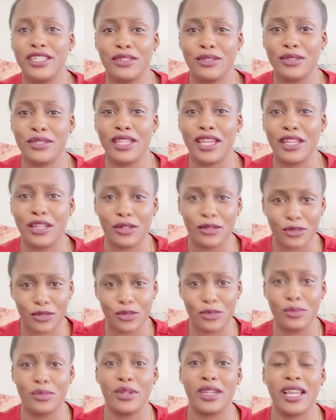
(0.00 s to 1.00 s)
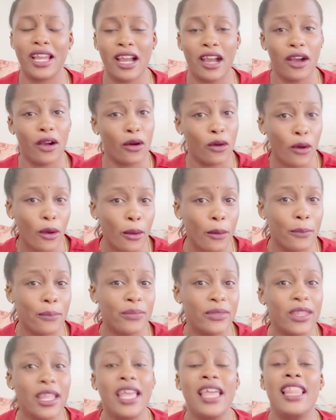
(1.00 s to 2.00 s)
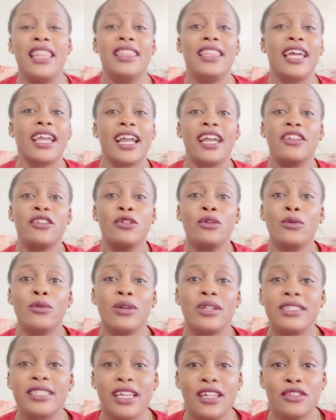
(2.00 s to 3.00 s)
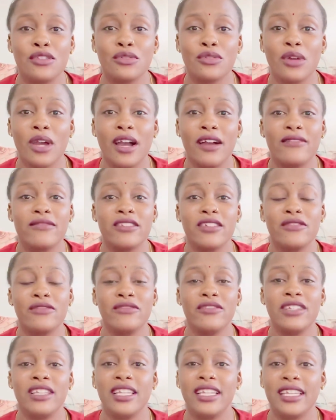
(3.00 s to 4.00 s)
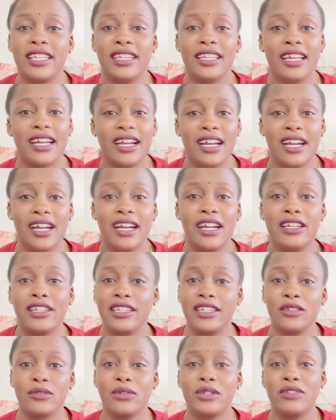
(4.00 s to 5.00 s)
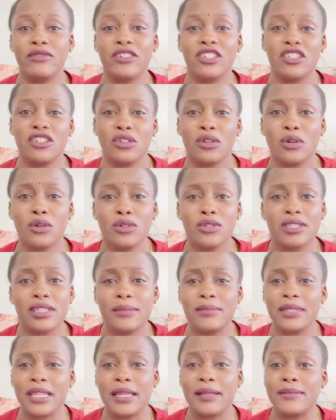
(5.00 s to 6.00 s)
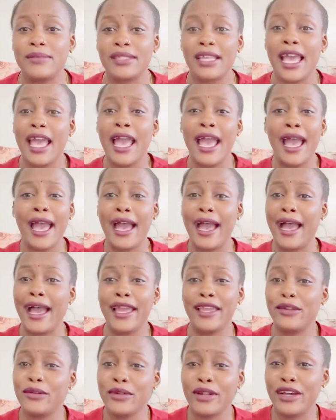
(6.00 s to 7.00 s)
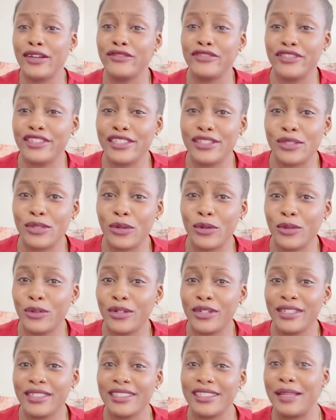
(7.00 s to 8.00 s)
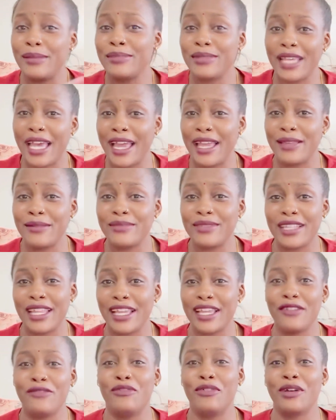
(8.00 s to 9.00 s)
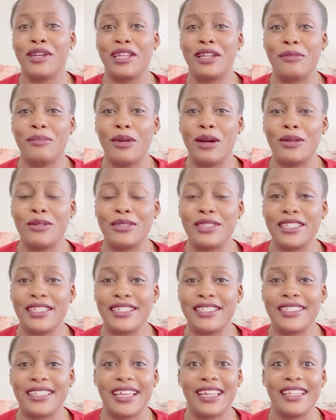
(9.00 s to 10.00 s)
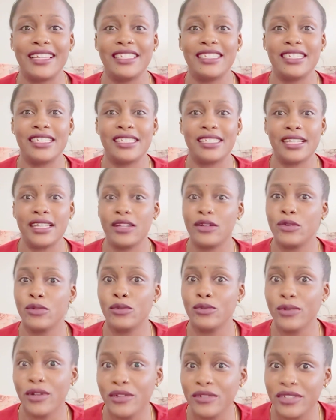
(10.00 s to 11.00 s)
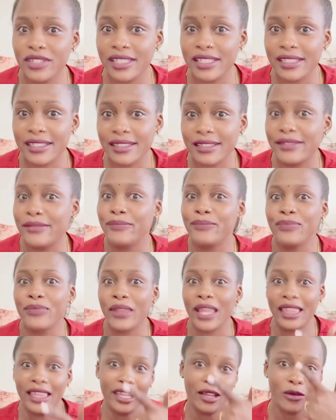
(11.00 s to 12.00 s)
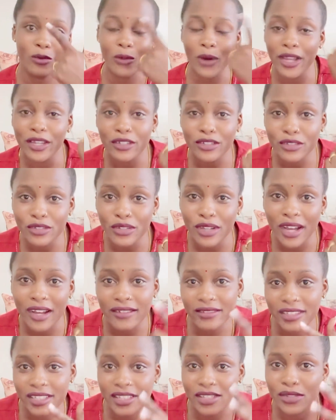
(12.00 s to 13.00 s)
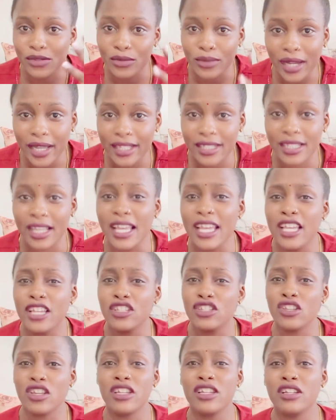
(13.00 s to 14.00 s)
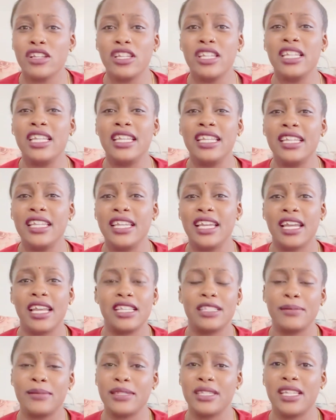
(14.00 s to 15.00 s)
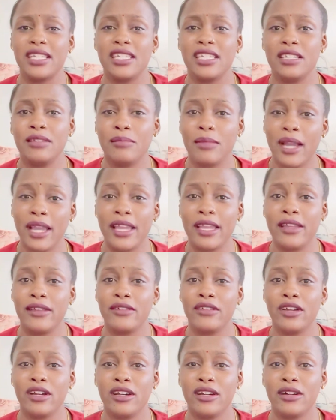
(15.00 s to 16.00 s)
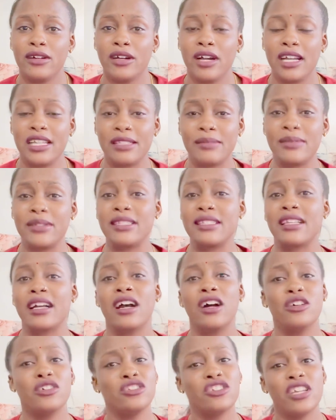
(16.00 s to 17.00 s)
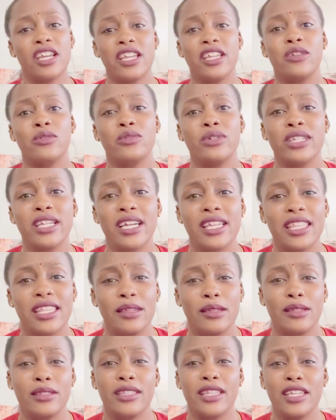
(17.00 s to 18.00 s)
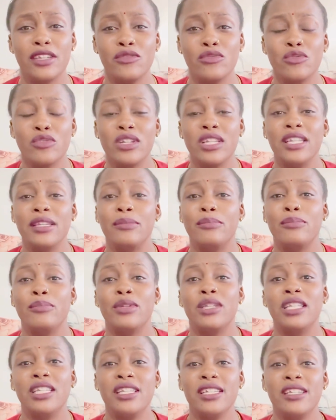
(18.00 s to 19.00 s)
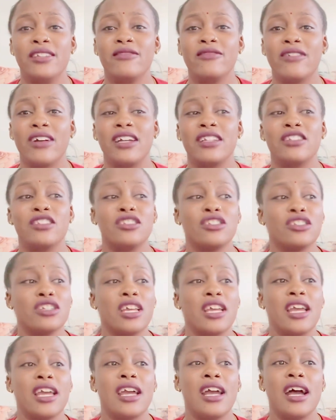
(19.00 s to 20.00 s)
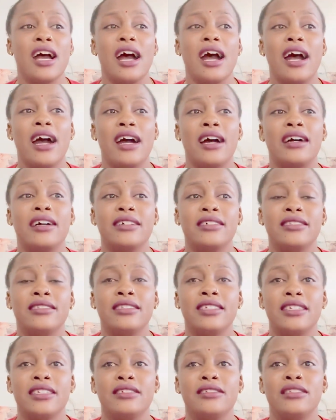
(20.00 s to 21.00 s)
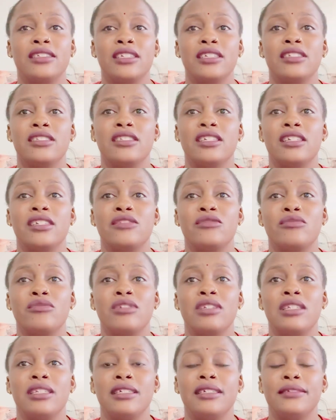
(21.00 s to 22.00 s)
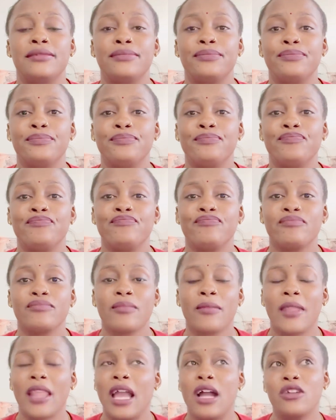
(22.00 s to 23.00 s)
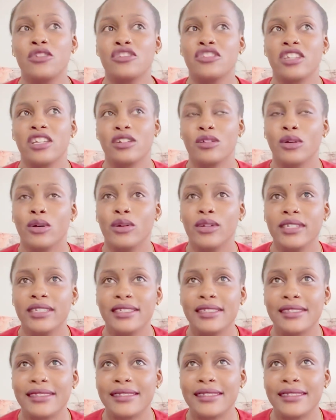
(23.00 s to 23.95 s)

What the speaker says: daughter-in-law to bring her home. Like I don't want her to have that feeling in her. Like whenever she calls, sometimes I don't have this on. Sometimes like I forget about it, and then she's like, where is it? Like, why don't you have this? Why is it? So in India, especially in my husband's culture in India, they really believe, and they really how should I call it?